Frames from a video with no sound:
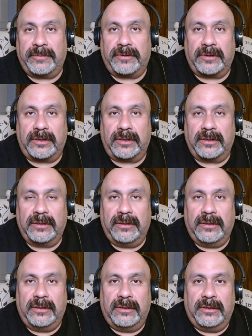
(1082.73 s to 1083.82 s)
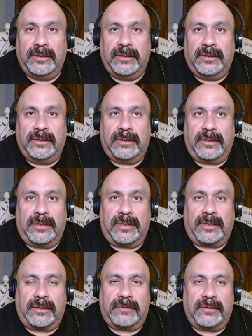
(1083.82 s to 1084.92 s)
today,
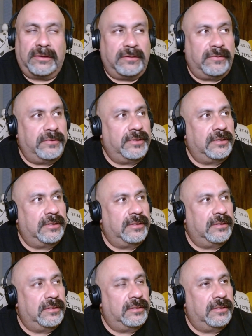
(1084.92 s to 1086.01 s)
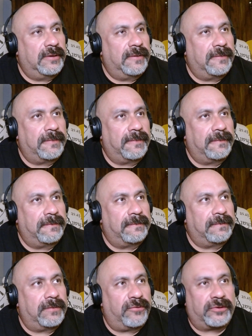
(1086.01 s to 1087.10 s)
and I said, you know what?
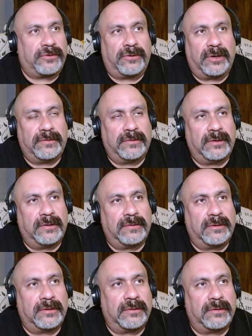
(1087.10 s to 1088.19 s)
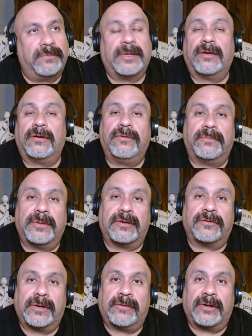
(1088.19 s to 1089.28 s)
What's crazy? I said,
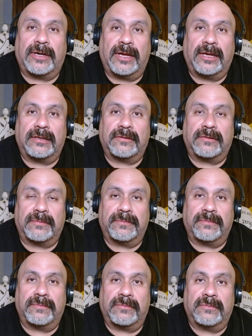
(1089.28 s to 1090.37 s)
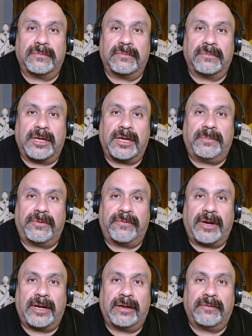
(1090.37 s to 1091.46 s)
because we were in line and some couple
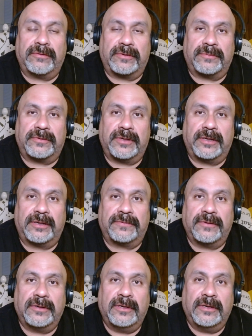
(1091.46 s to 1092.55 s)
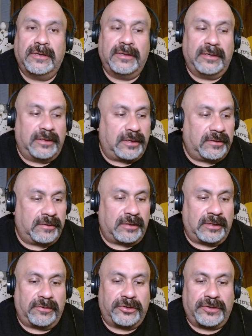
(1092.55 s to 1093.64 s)
ran out with some stuff.
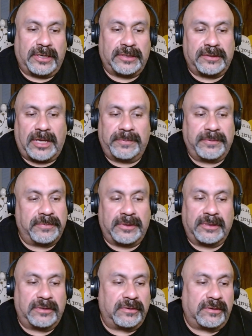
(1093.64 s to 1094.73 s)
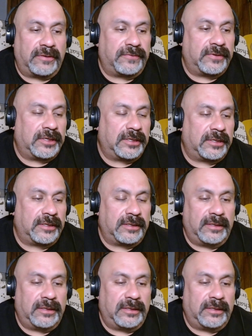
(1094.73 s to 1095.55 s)
They were trying to stop them, but they took off running,